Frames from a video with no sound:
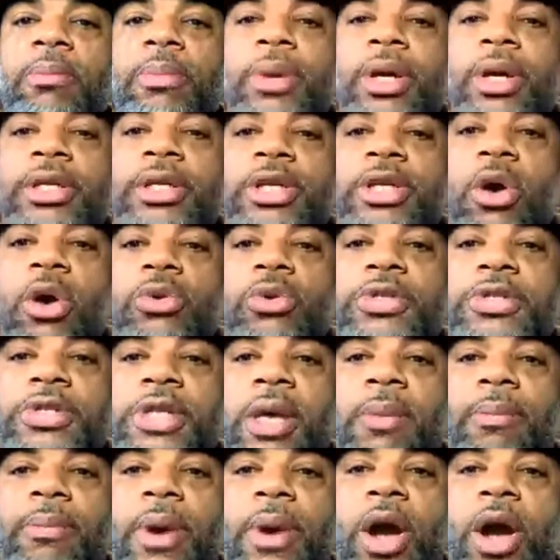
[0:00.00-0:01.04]
but don't
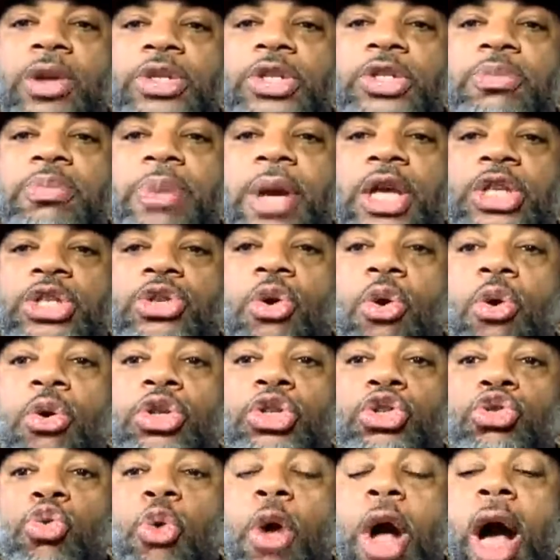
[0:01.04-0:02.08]
set boundaries based
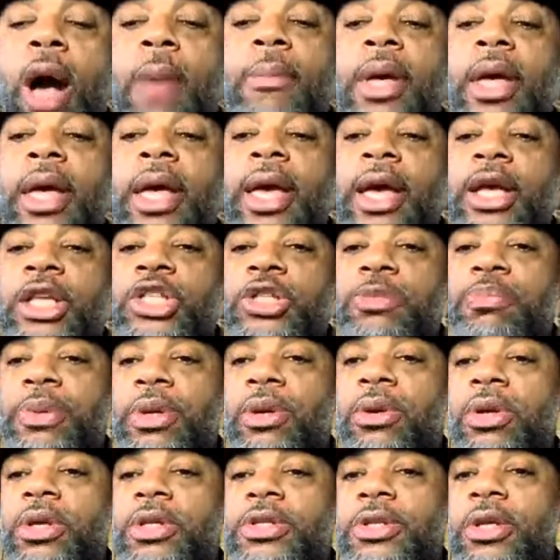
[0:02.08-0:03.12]
on trauma
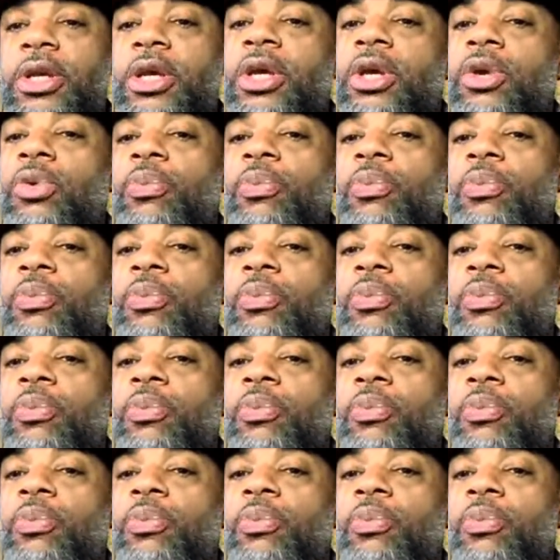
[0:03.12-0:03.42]
experience.